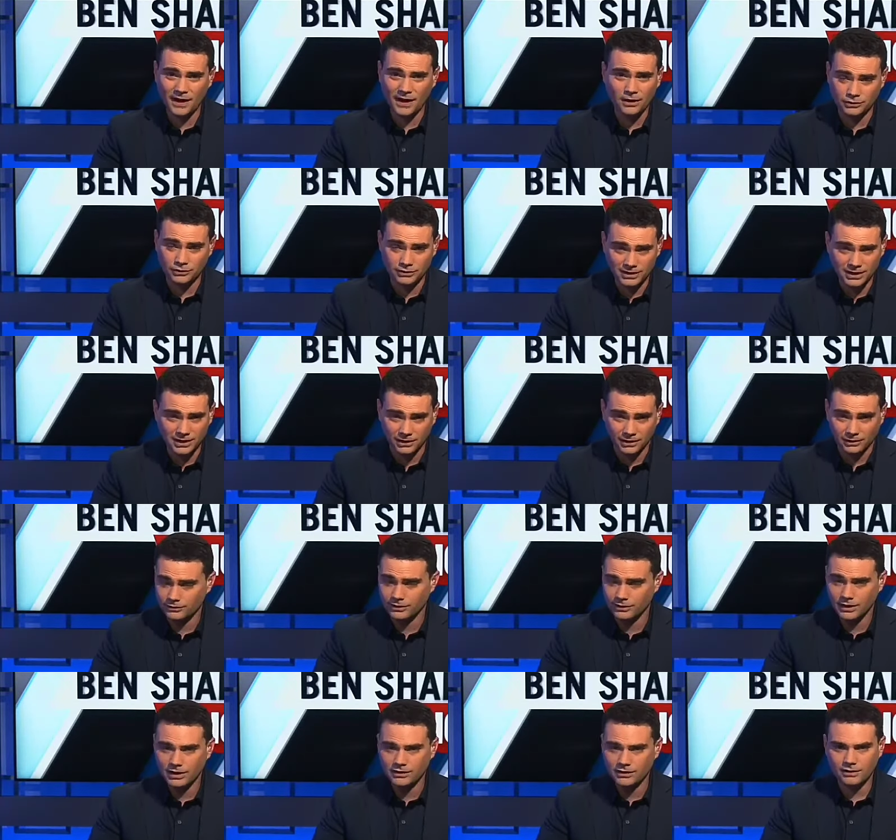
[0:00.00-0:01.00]
in 1,000
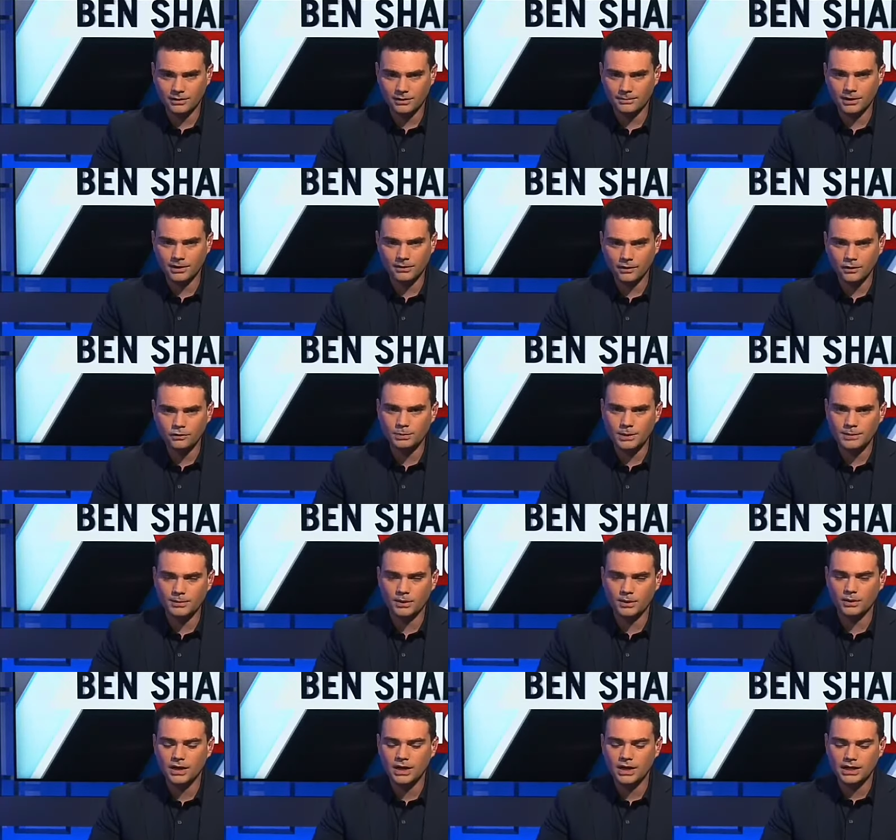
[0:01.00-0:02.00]
years. To compare those
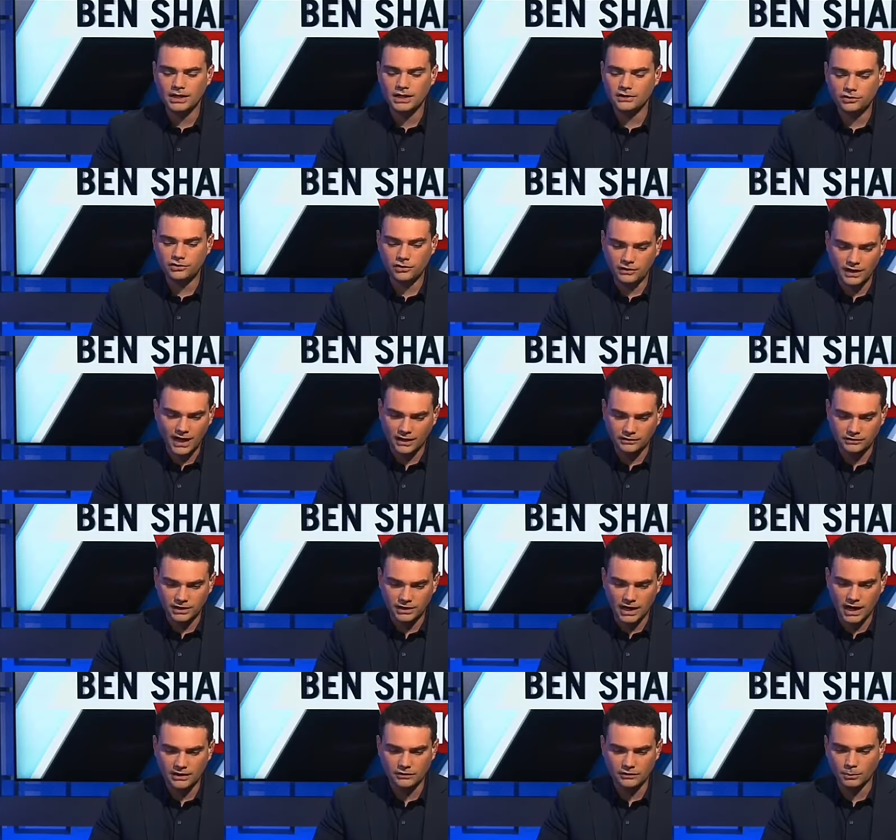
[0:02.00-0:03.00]
people is just
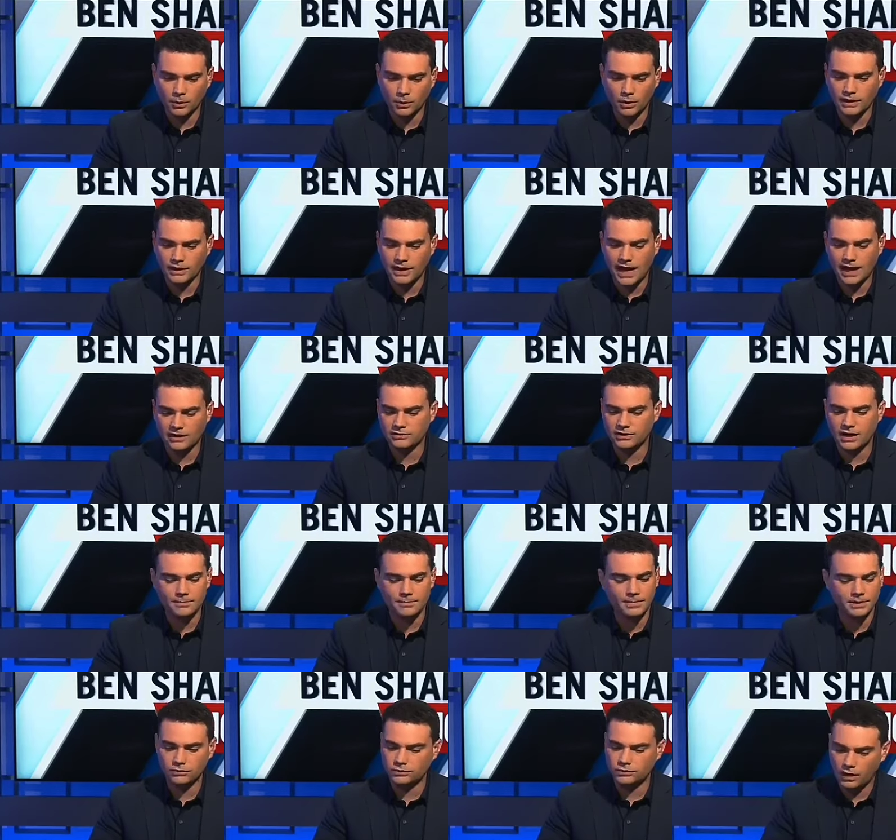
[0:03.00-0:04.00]
asinine. It's morally
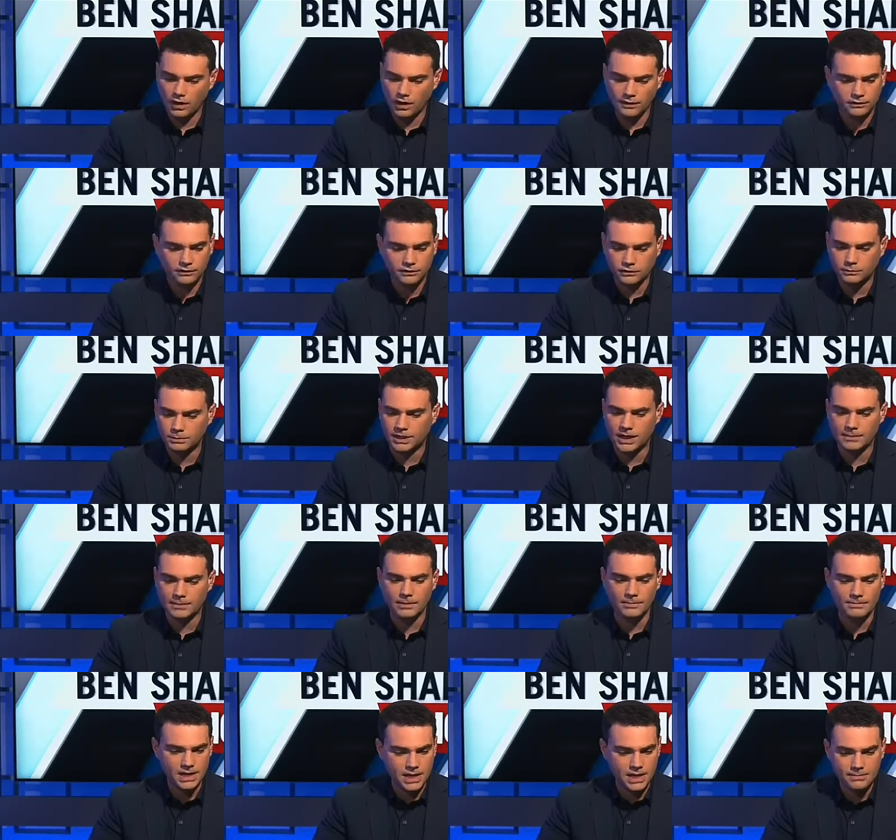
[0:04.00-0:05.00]
asinine. But you saw this. This
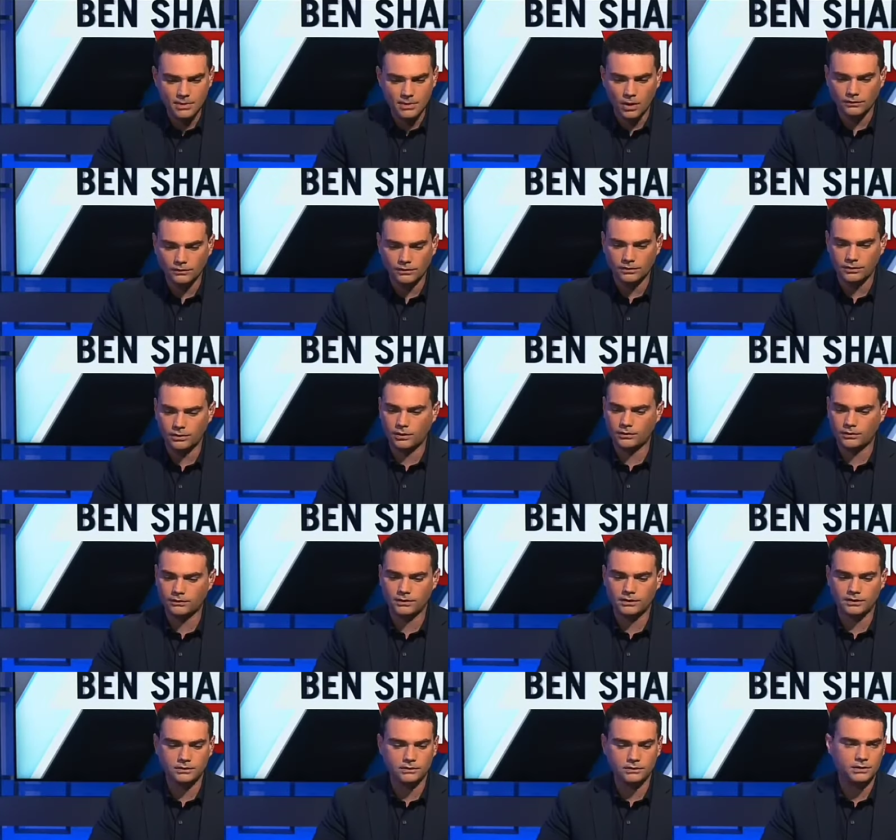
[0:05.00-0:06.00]
became a meme over
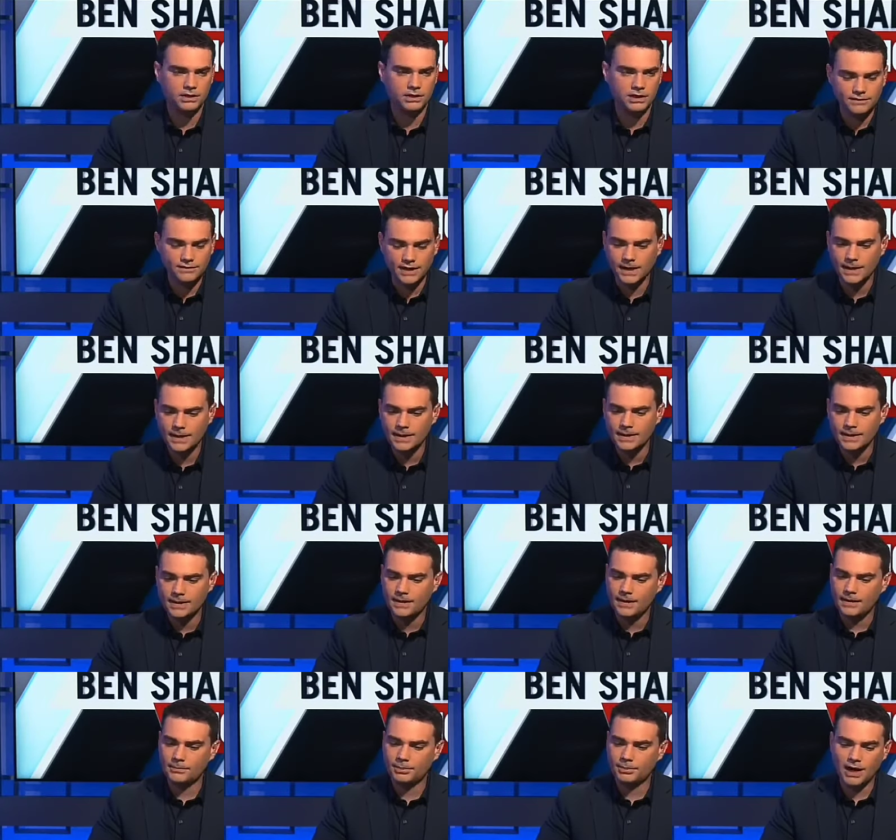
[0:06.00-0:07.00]
the evening.
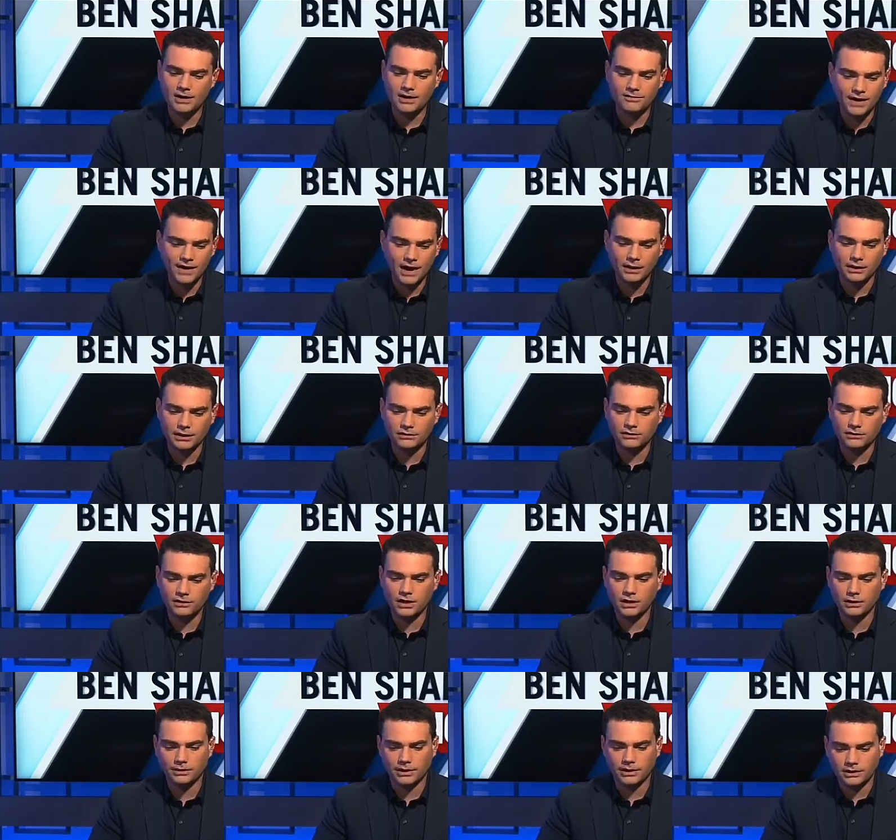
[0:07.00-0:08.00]
Brian Fallon
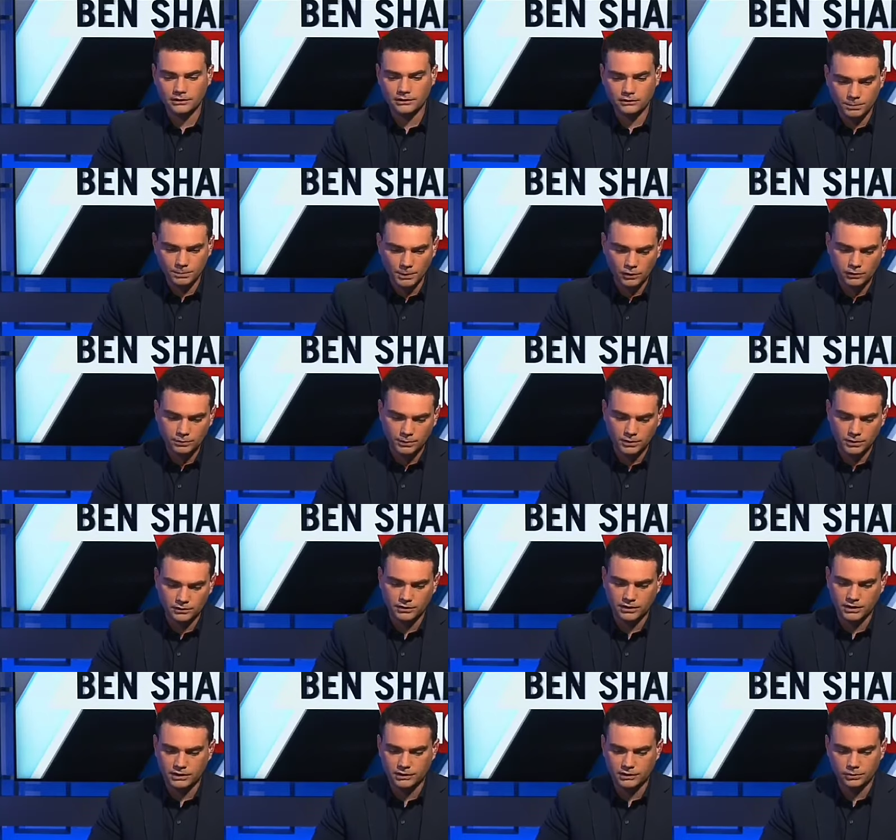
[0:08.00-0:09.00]
is a Hillary Clinton
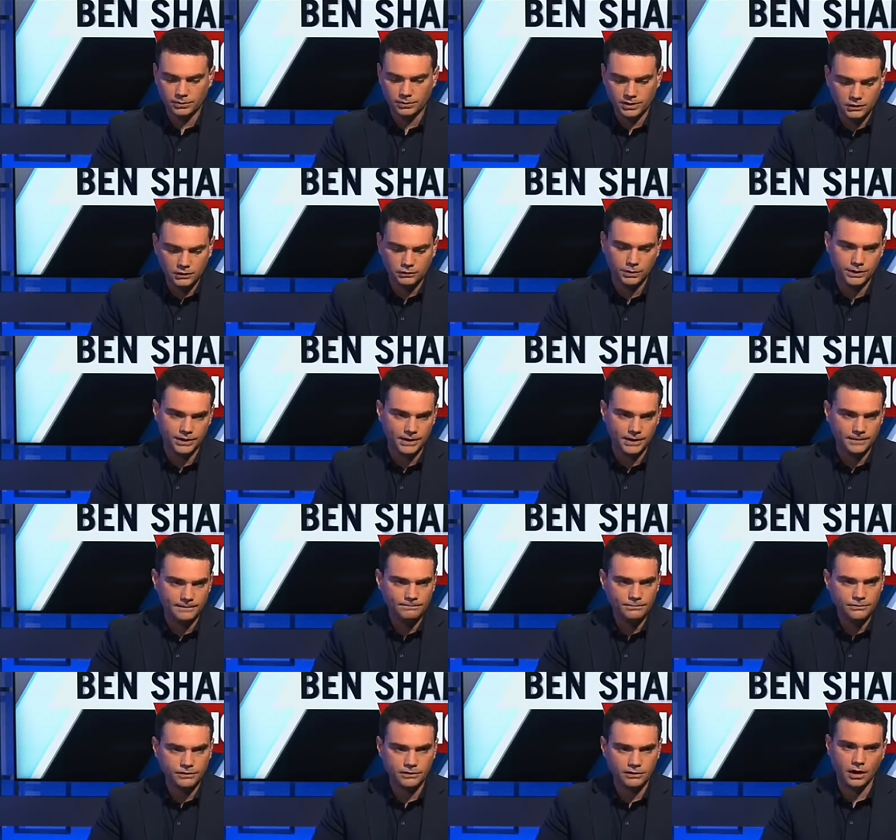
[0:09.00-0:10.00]
spokesperson, and here's what he
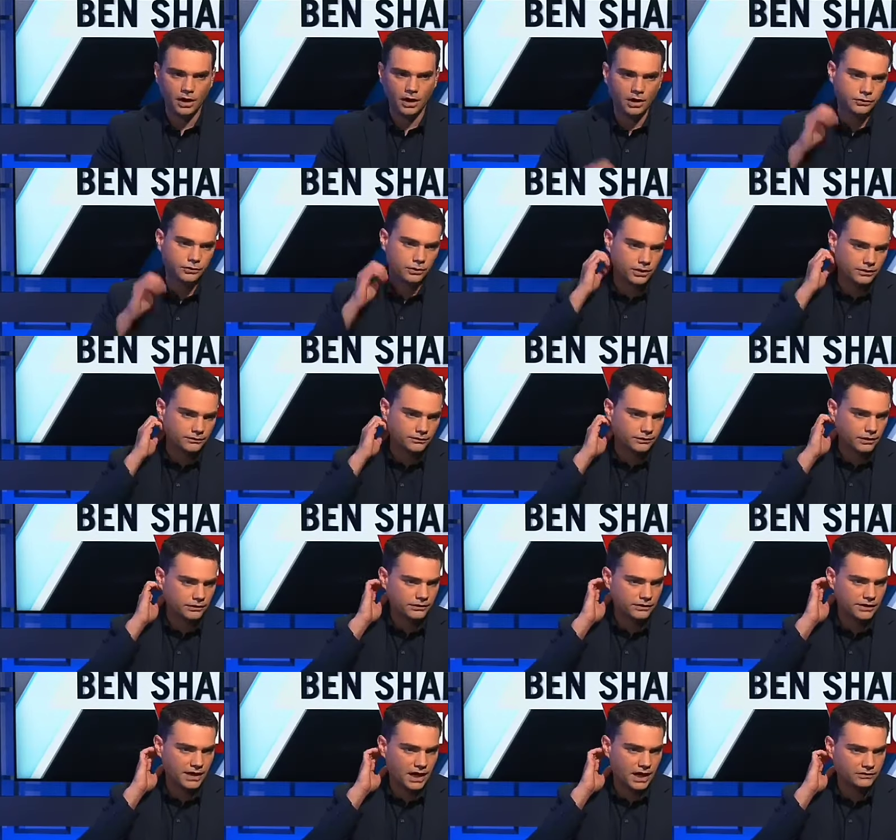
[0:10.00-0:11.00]
tweeted. He said, "Also
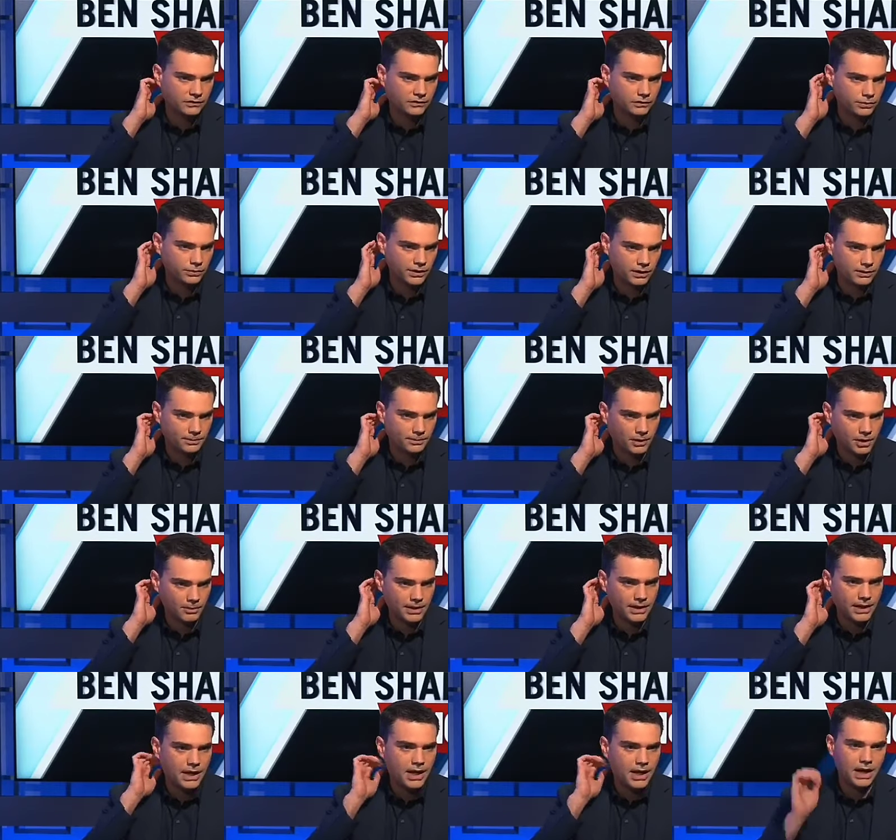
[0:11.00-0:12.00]
confronted the Nazis without a
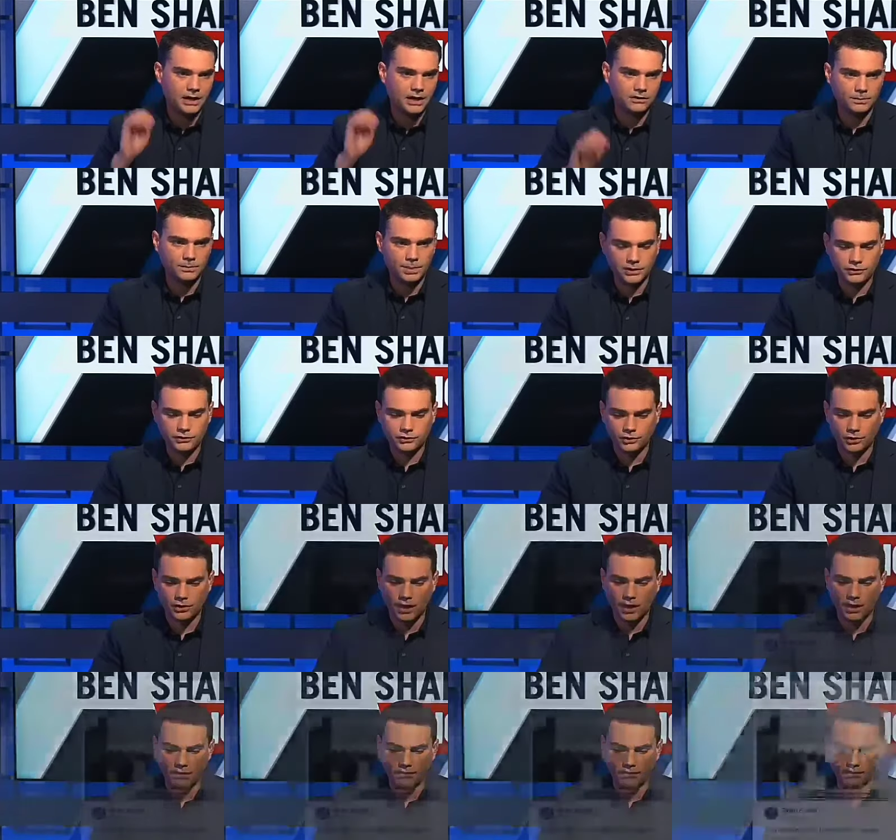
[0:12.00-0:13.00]
permit," and it's a
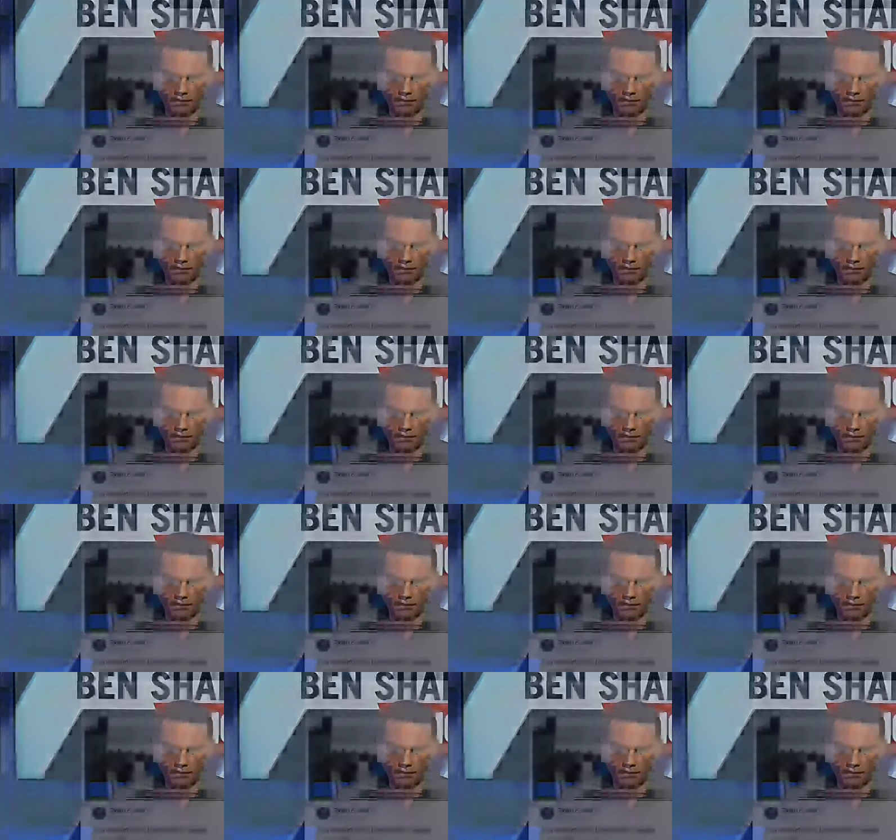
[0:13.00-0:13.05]
picture